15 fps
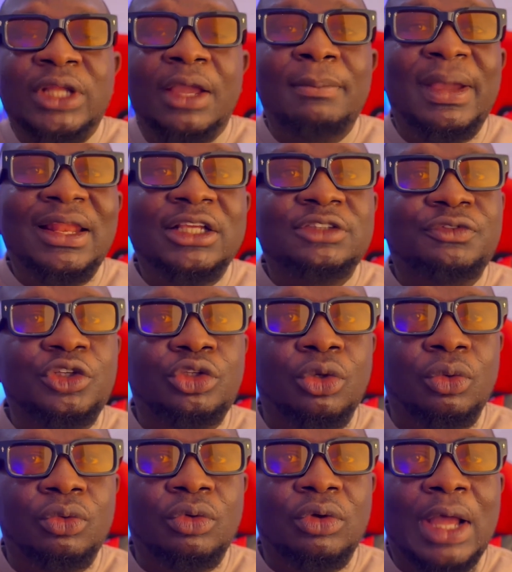in my next
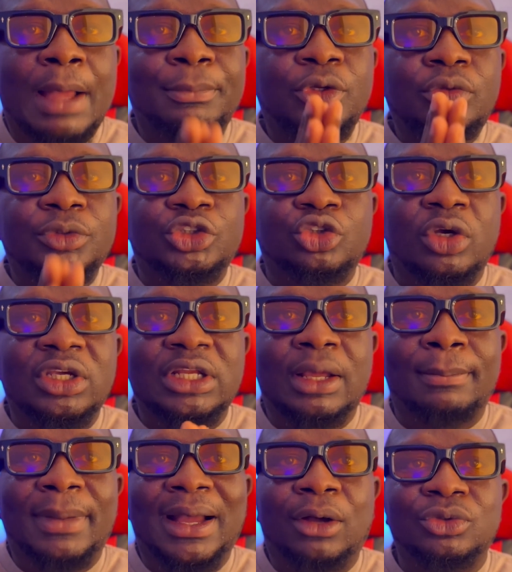video, I'm going to be talking
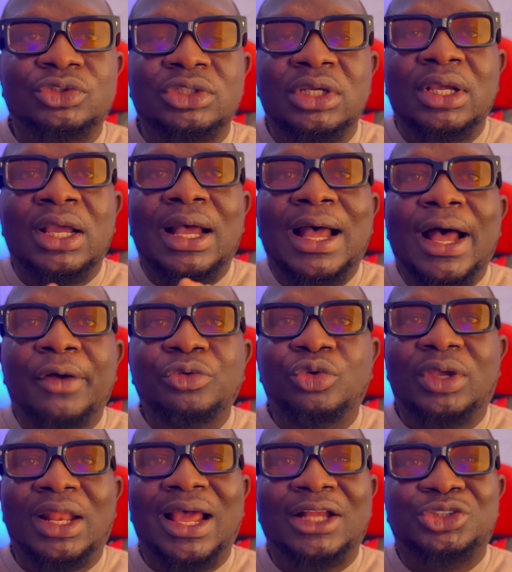about how
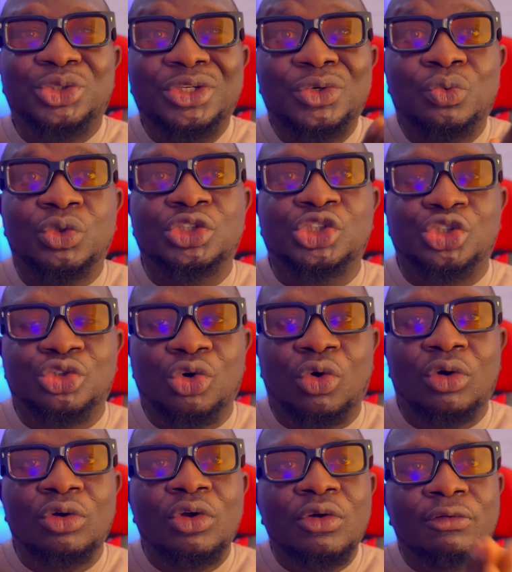you can actually withdraw
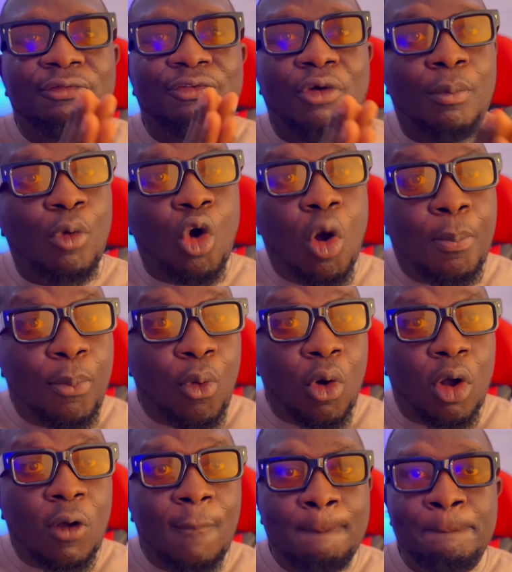from
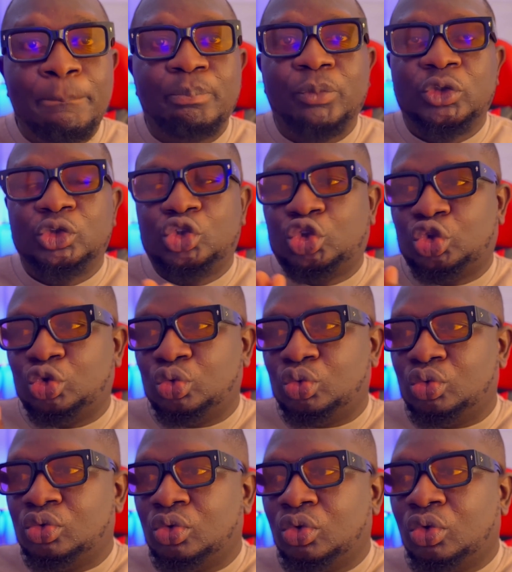Upwork
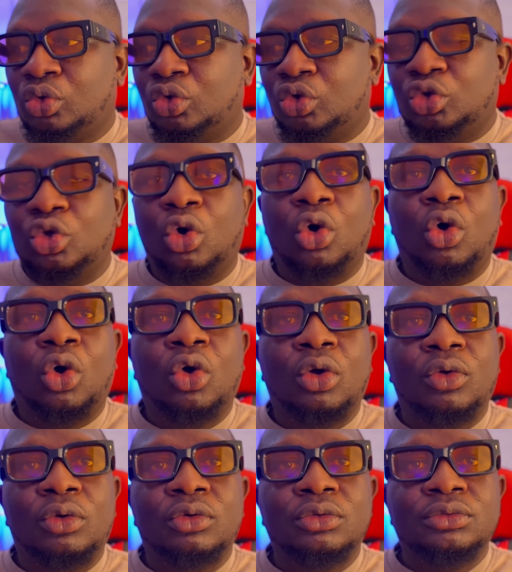to your
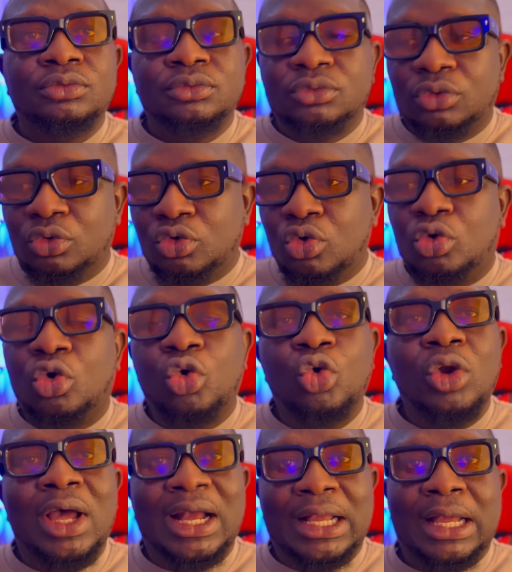
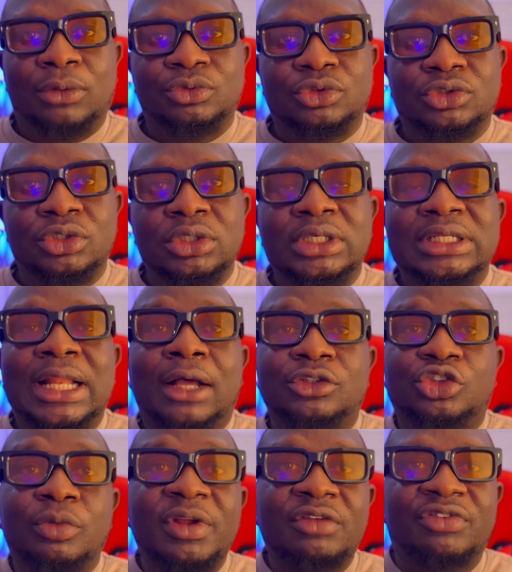local accounts. Now
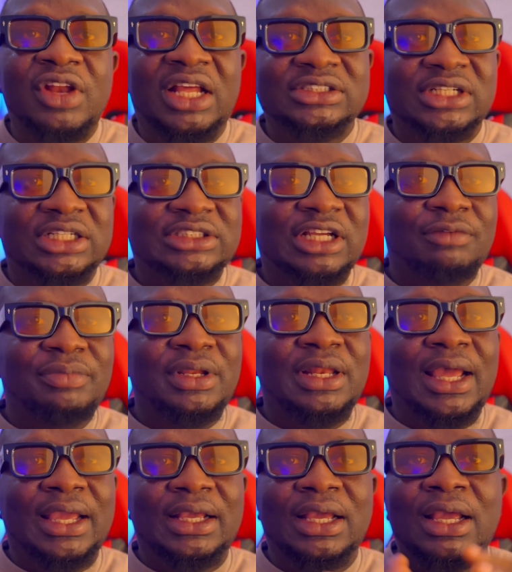so many freelancers have been
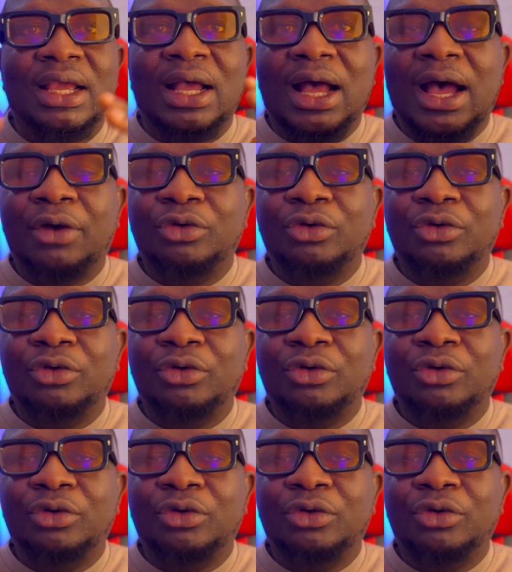like, how